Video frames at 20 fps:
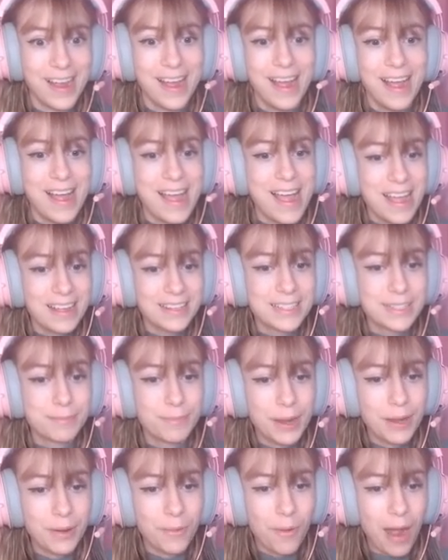It's
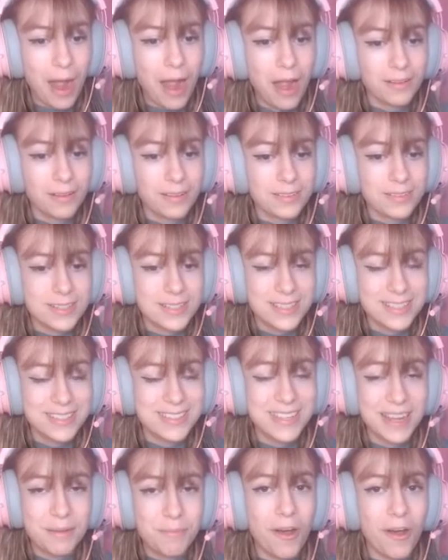been a while since
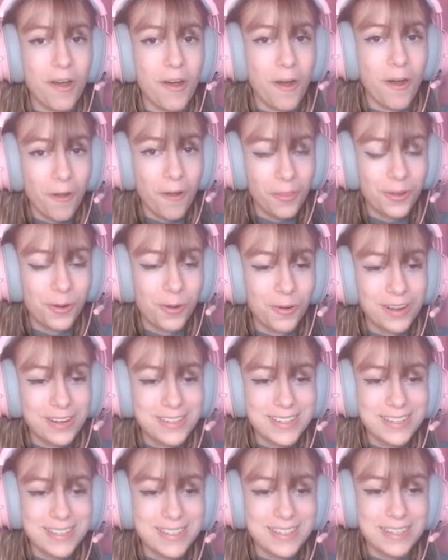I bought all the
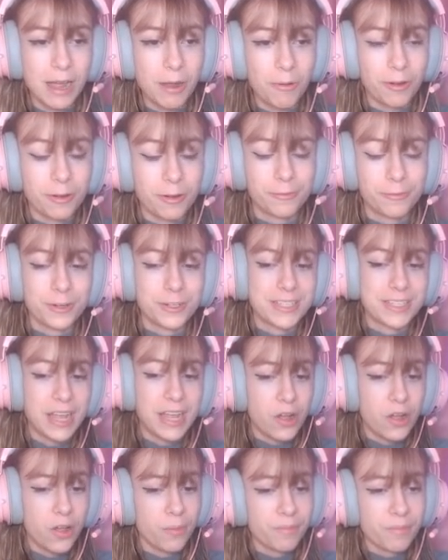horses that were for
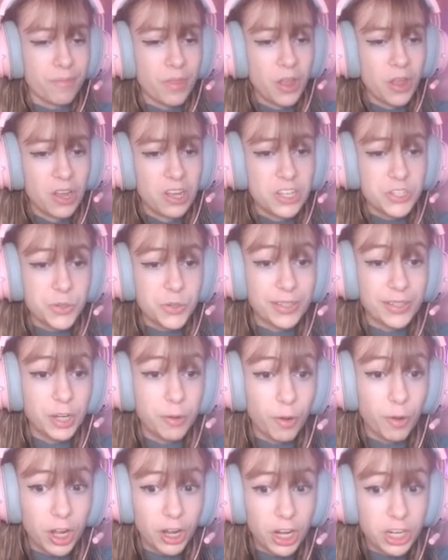sale, so I think
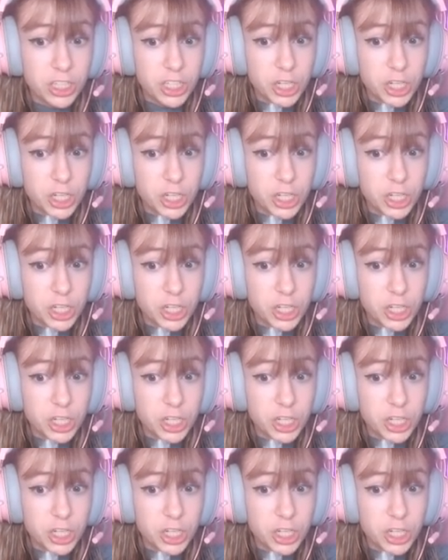we're gonna do